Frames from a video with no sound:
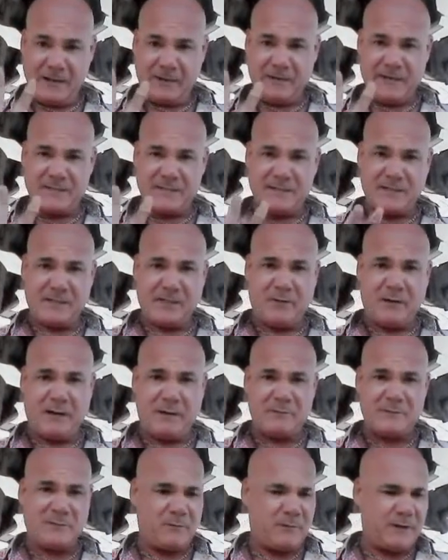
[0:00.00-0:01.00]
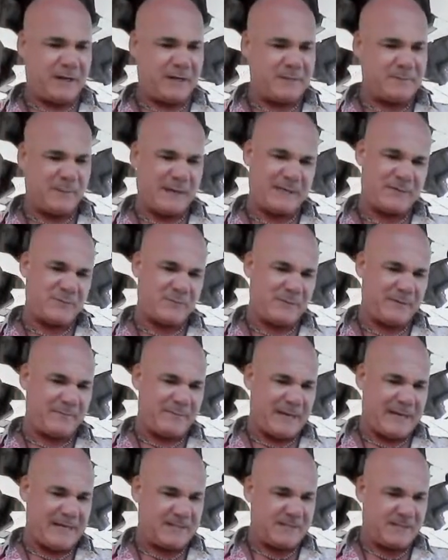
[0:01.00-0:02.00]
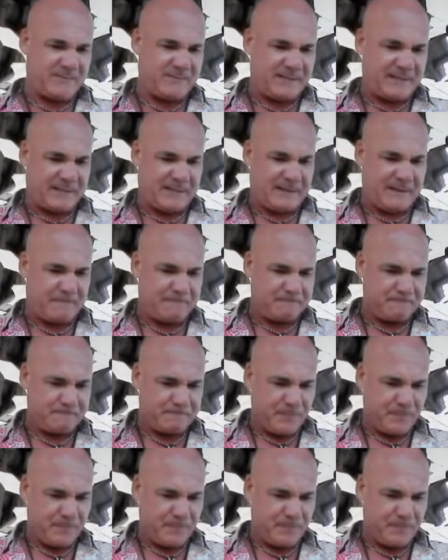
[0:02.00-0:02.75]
Greetings and aloha. What's going on? It's Mike from livemyassoff.com.